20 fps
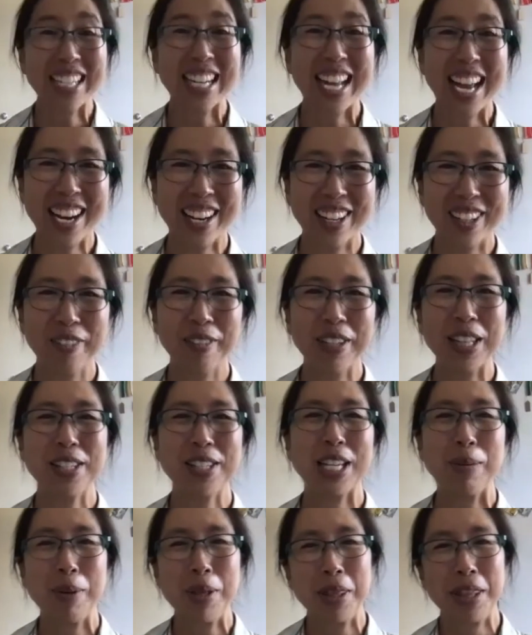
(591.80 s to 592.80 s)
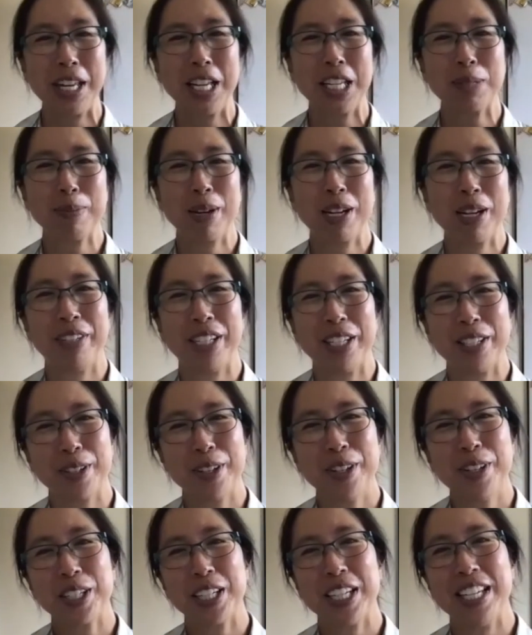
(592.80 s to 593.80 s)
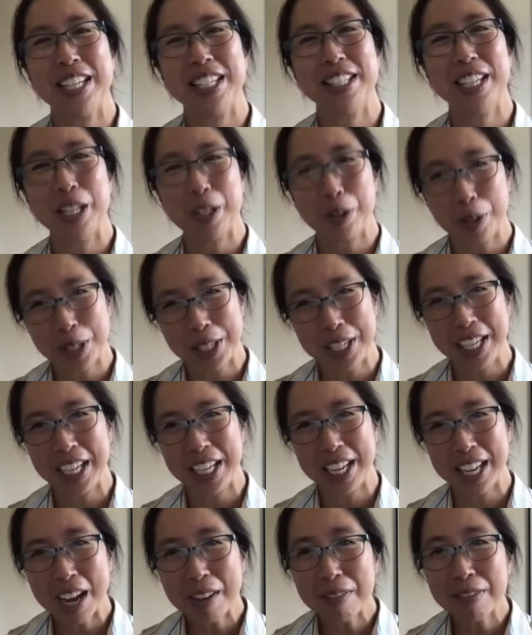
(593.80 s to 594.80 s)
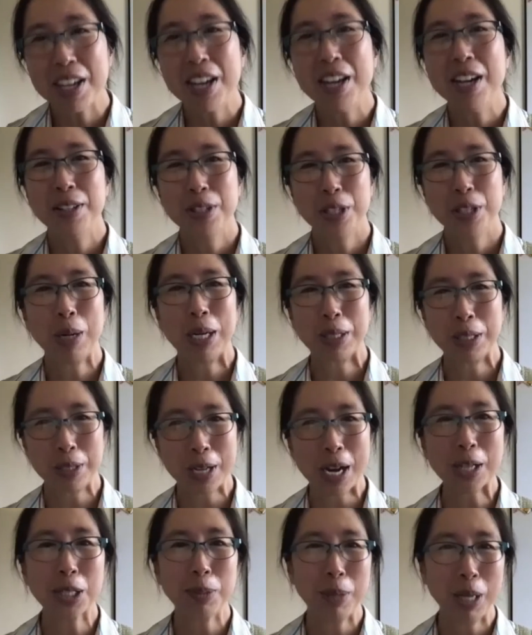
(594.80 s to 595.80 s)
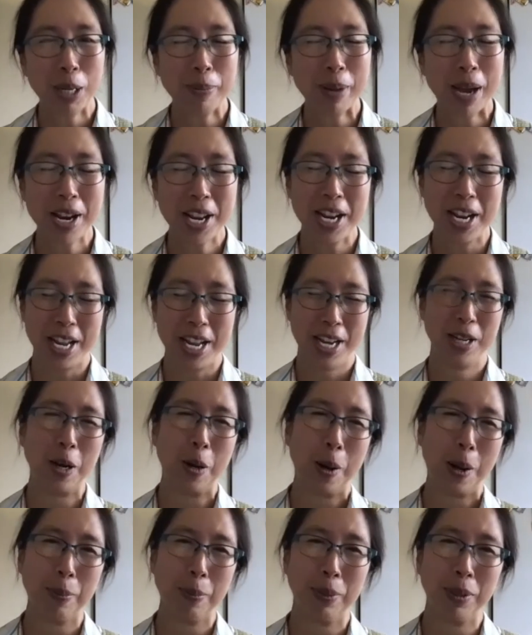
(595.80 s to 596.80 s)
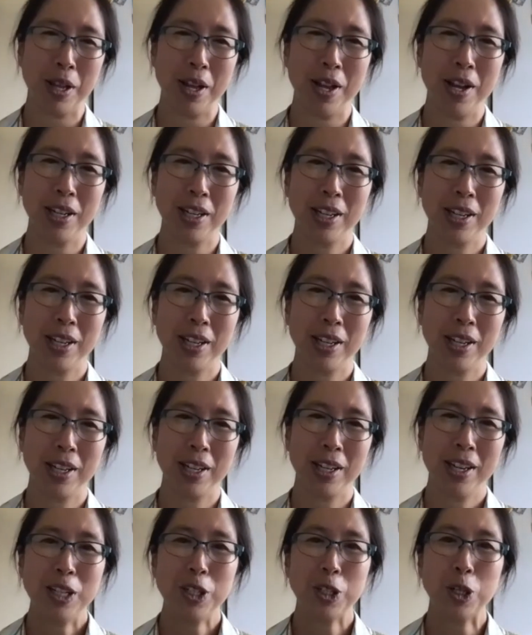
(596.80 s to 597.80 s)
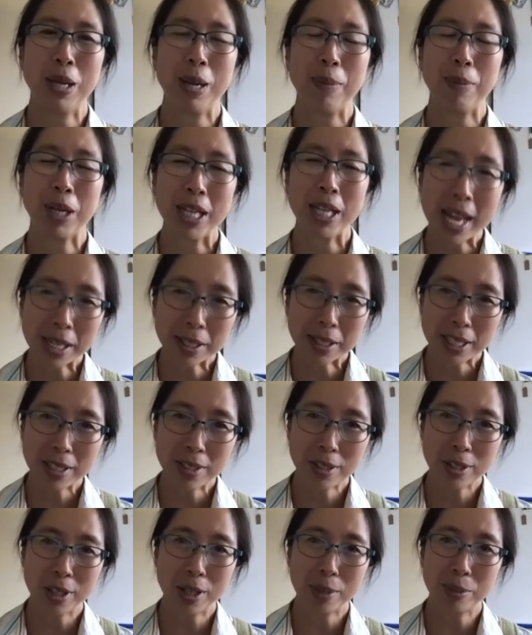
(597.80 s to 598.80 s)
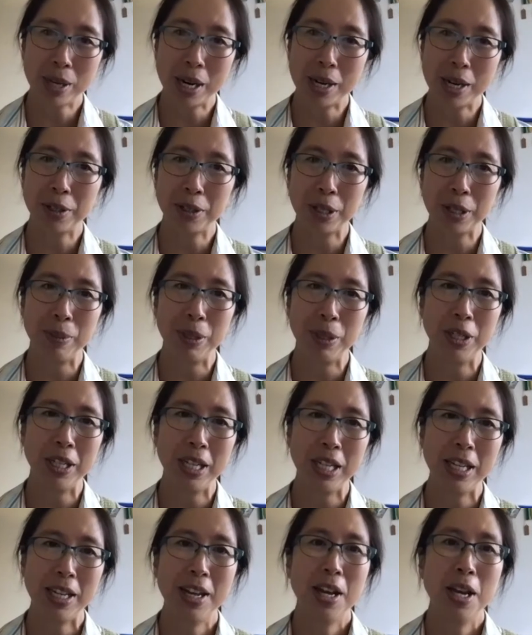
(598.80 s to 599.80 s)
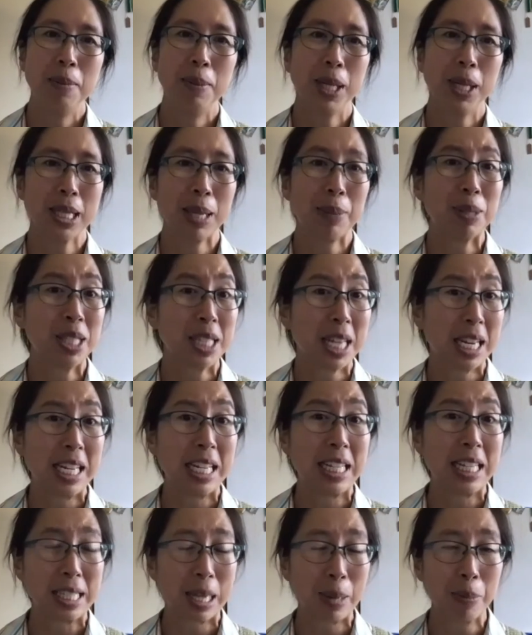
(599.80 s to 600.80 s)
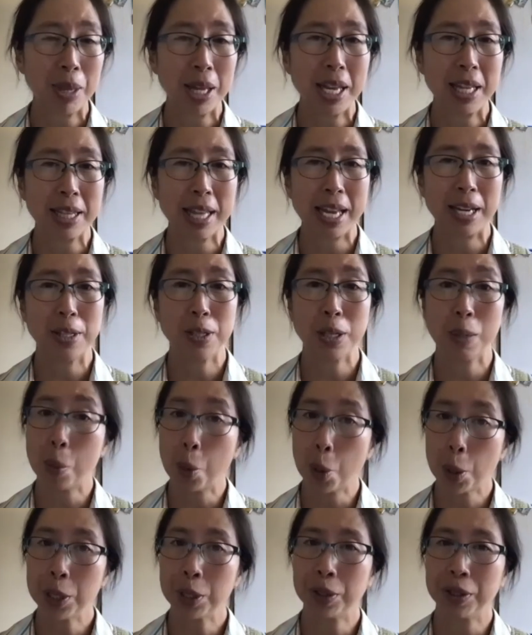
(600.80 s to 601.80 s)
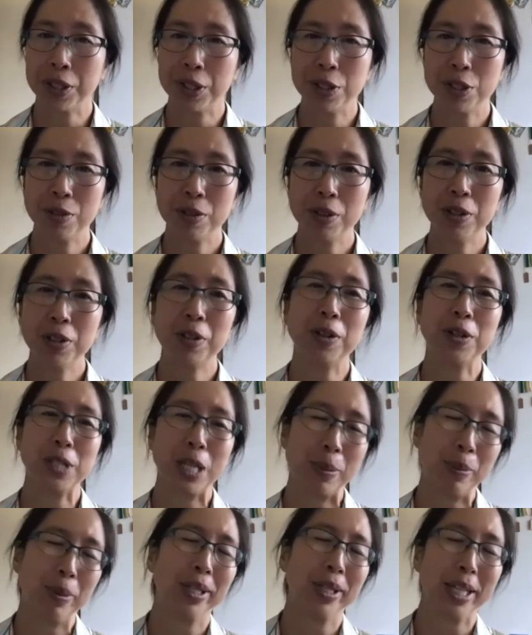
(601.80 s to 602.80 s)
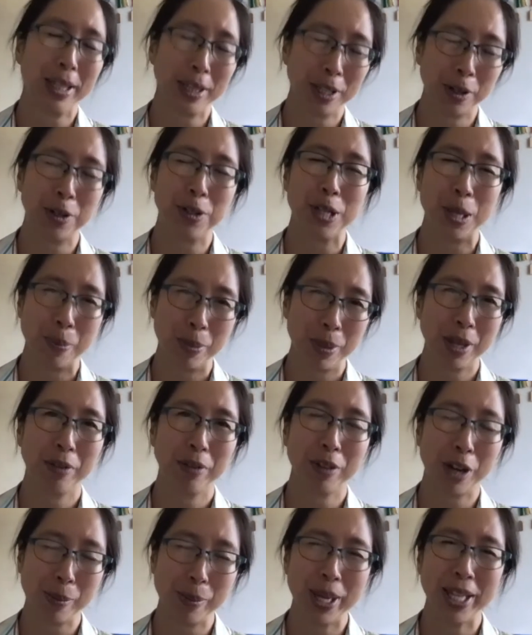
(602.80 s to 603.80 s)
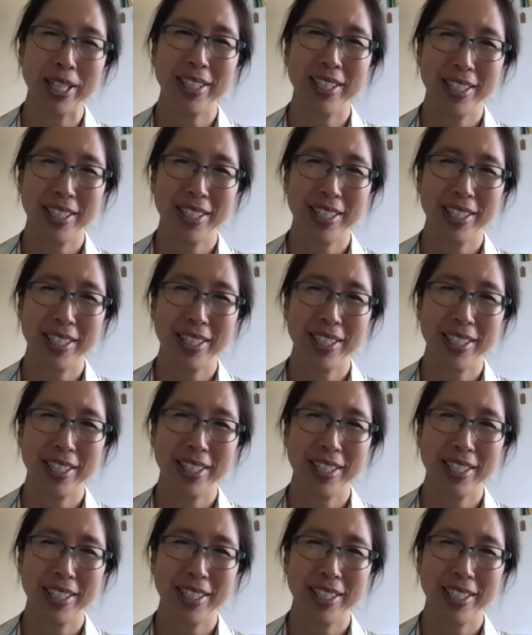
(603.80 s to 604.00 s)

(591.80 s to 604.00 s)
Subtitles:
now, when someone thinks my research is interesting enough to want to talk to me about it, I know I belong. It shows me I'm connected to the broader community because I'm studying something that is important or useful, or someone can learn something from it.